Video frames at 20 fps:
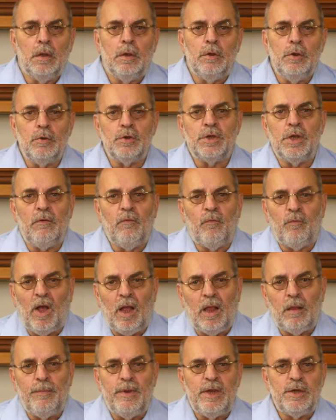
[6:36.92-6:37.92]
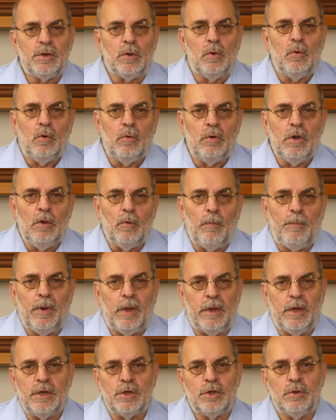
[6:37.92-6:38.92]
Using file-based audio
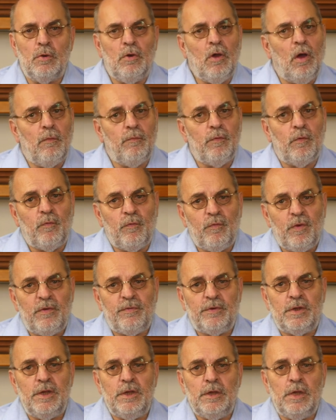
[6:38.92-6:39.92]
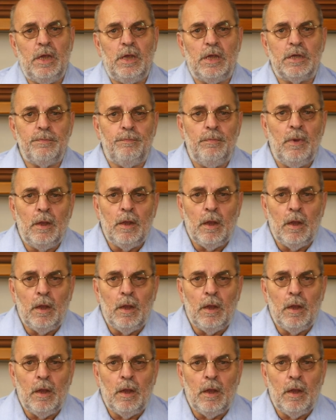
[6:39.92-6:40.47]
players took over 15 years